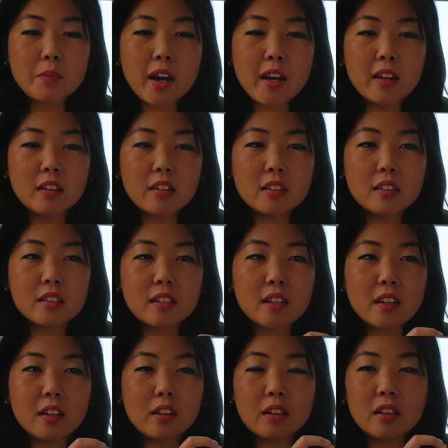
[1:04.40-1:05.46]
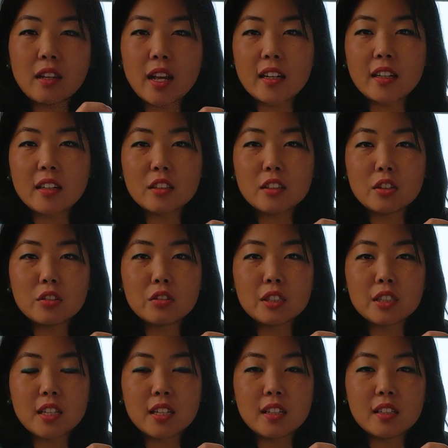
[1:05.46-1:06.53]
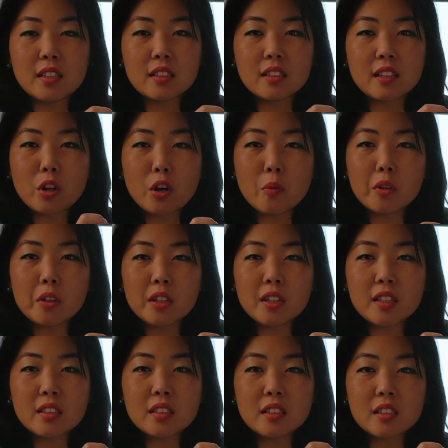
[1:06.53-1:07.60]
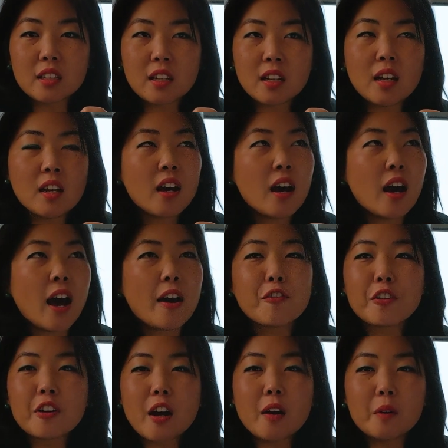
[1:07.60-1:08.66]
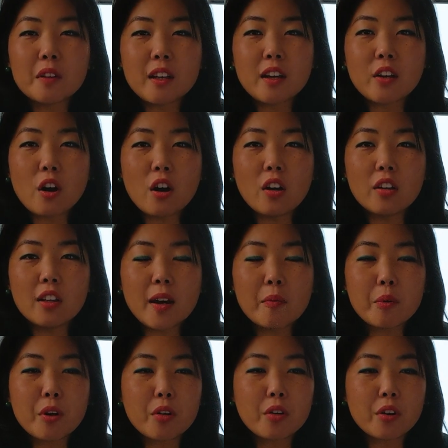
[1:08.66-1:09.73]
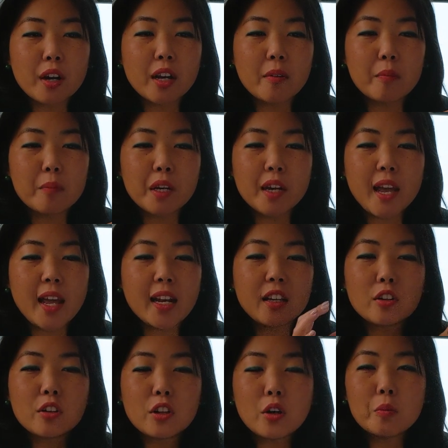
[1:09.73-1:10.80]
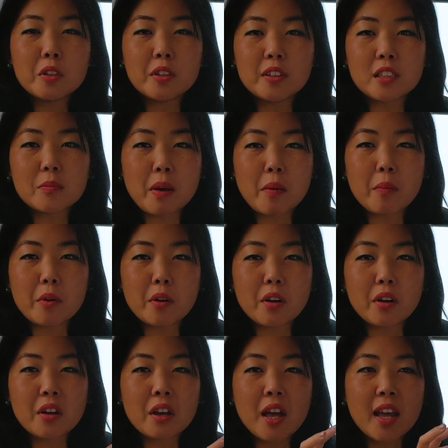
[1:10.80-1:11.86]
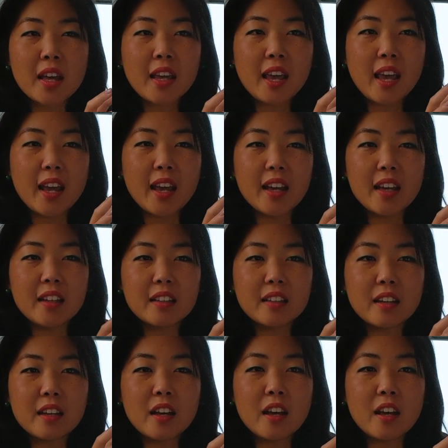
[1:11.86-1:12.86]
Smiles let us use his globalist. I forgot what they call that program, but any globalist member can